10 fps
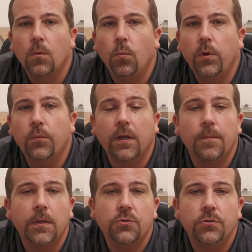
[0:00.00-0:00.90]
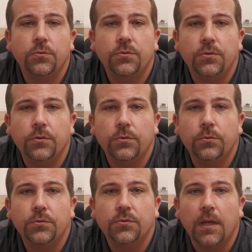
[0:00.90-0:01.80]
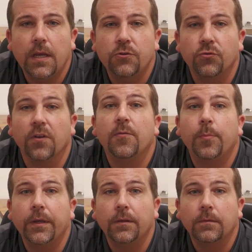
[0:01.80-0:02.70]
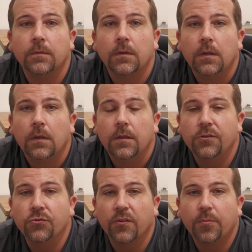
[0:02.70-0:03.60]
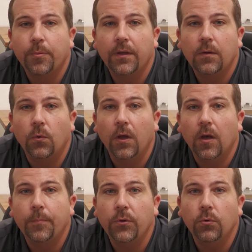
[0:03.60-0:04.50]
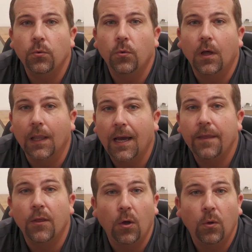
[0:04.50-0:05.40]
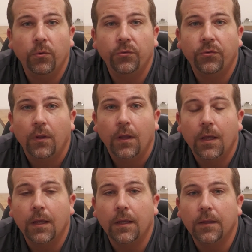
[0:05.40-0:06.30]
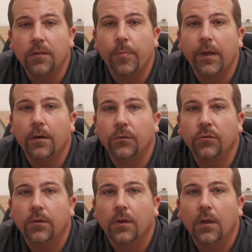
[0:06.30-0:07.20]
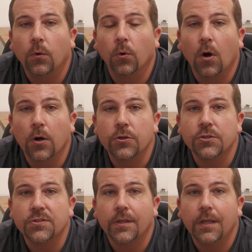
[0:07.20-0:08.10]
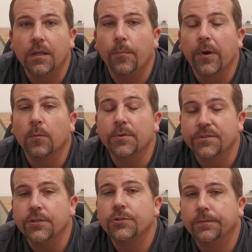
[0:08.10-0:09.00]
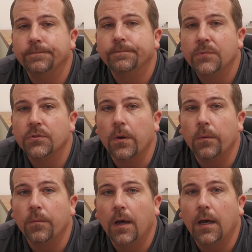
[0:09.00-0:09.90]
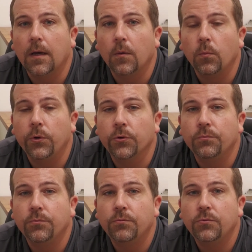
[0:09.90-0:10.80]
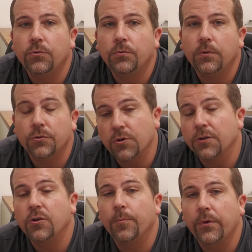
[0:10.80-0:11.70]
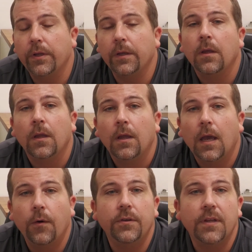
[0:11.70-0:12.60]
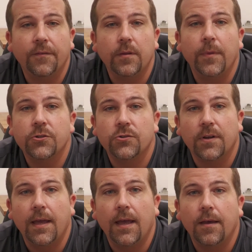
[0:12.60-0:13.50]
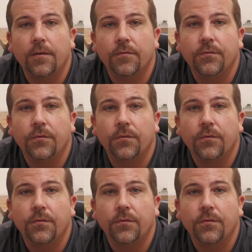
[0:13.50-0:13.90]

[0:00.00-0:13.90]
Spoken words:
We recommend you to use a drift pin. The drift pin will help you align the holes and get the panels or arches into better position. So when you're constructing your building, I would definitely make sure to have